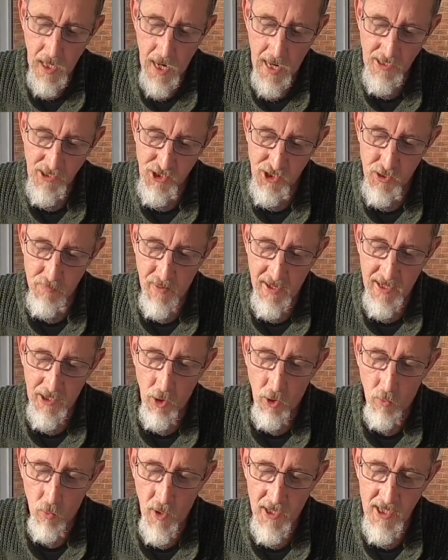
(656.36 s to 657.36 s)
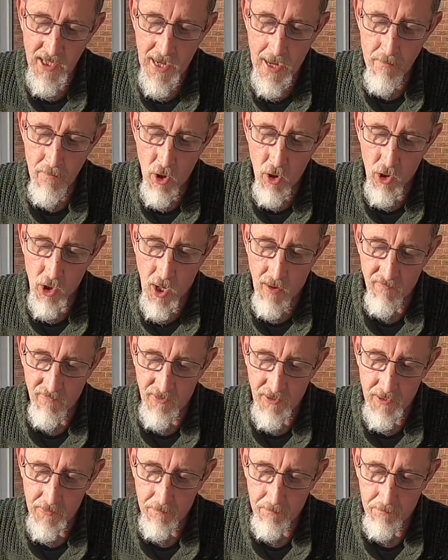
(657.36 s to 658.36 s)
And speed up when you get more
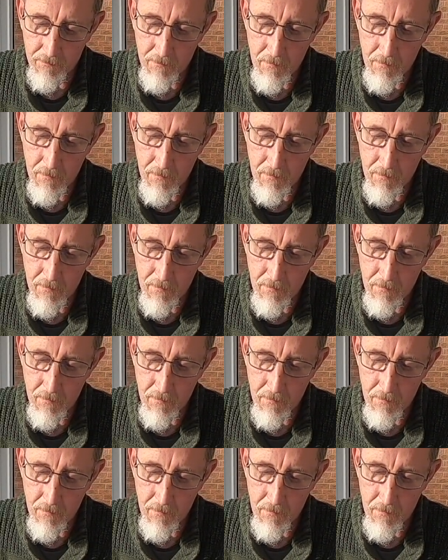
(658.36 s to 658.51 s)
confident.